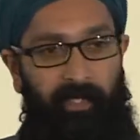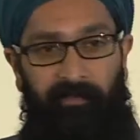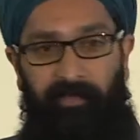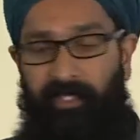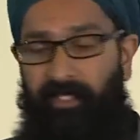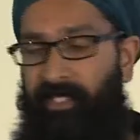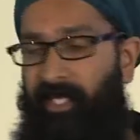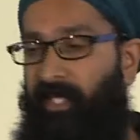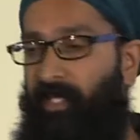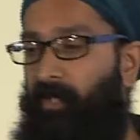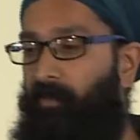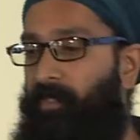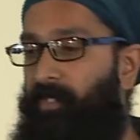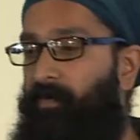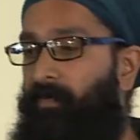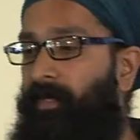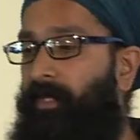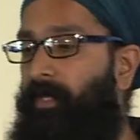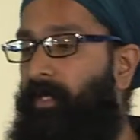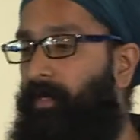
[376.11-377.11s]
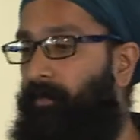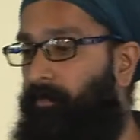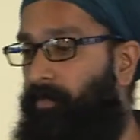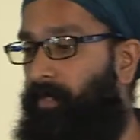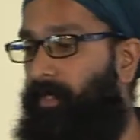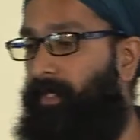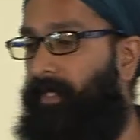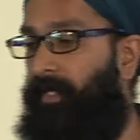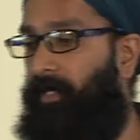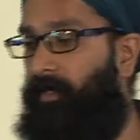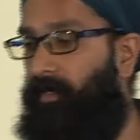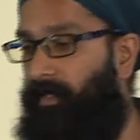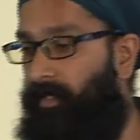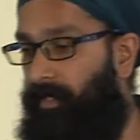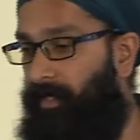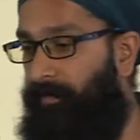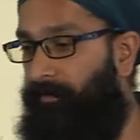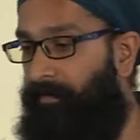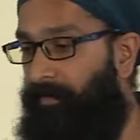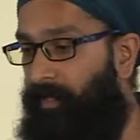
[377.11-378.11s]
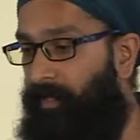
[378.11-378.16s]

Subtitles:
of exactly what's written and putting that online.